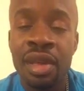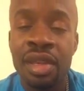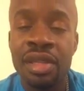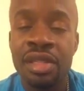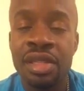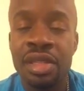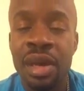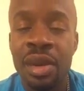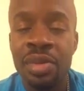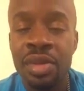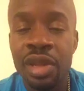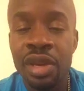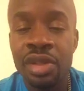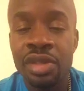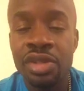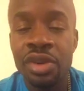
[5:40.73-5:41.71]
he's just up
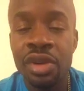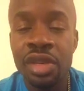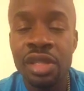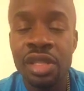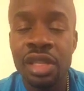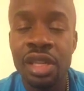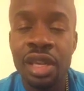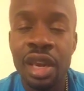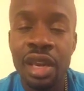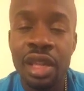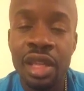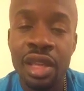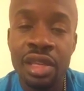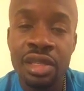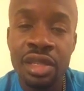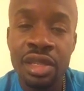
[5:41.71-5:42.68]
there talking to the gate
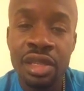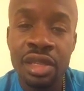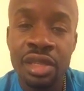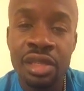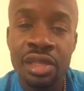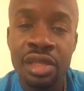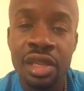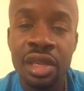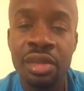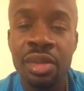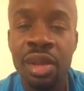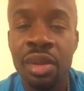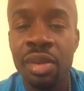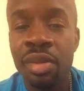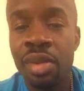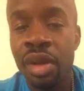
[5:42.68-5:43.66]
agent, saying
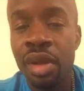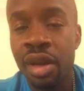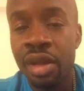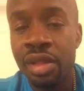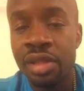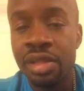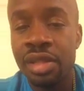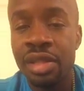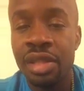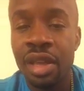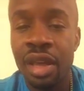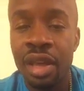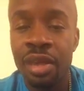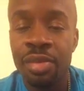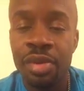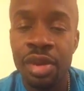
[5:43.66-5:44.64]
blah, blah, blah, this and
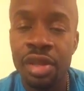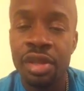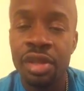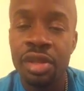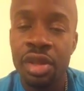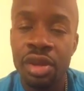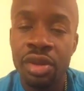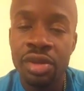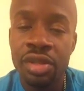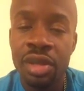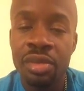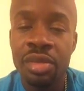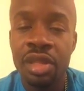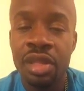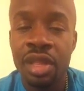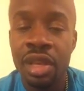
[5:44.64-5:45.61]
that, but,
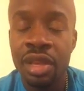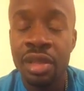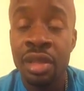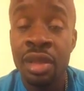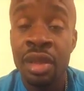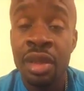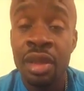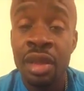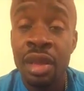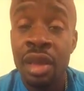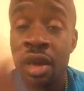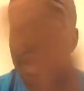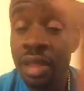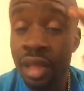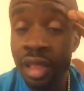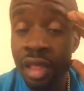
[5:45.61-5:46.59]
something late.
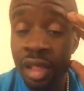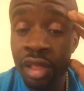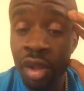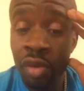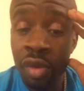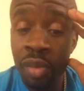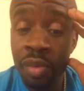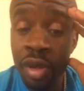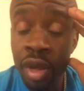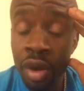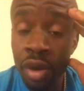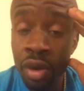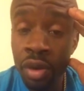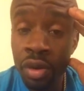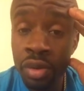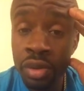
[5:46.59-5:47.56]
And then lo and
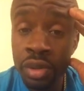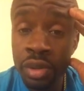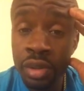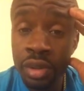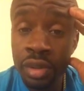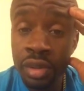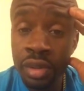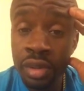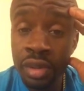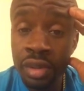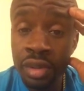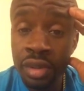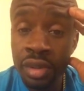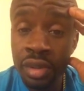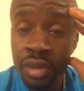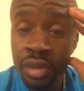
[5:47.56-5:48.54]
behold,
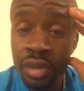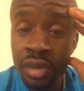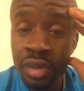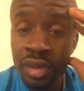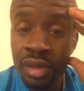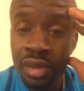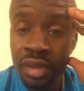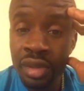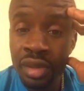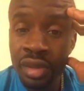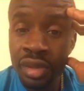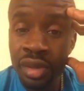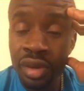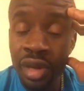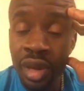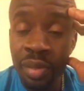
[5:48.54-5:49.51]

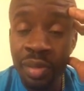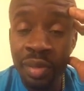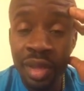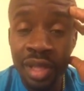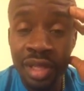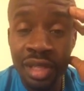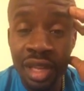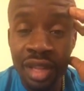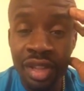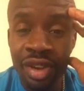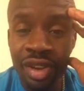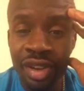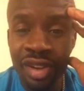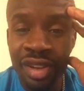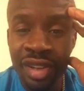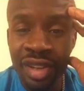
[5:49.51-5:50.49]
a couple minutes
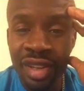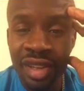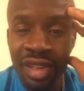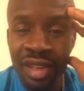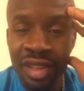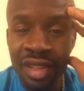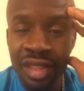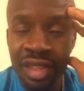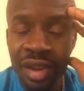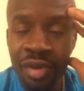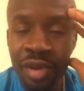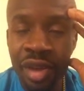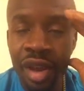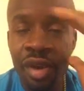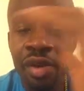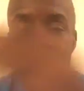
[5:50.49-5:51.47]
later, there
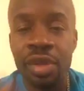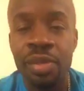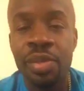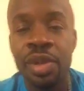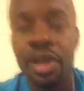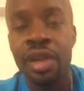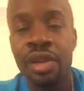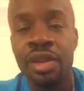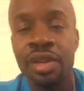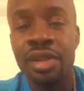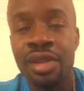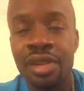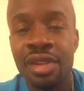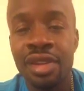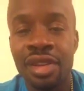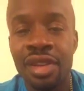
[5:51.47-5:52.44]
we are on the plane.
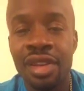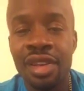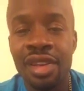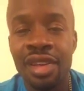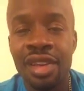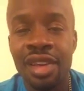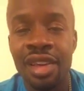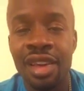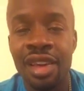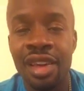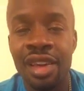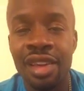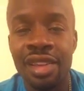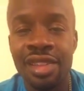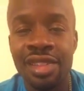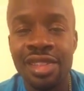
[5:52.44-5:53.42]

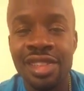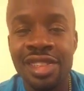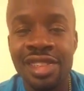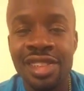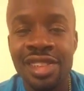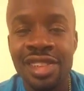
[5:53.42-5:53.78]
And,